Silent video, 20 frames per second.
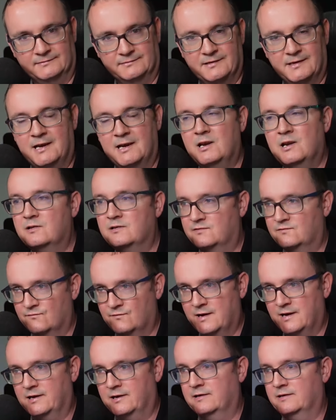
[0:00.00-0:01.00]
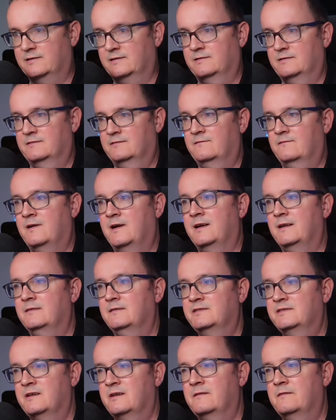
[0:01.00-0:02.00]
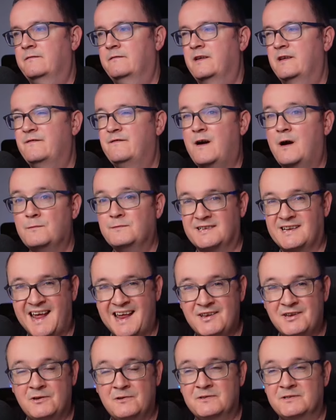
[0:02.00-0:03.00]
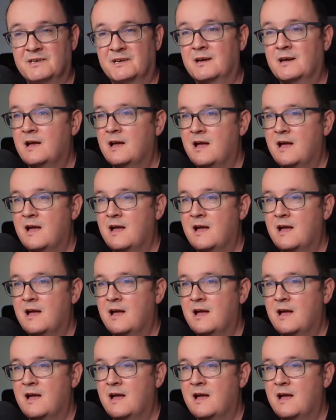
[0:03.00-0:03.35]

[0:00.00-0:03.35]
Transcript: It looks really good right? So if I was an end user,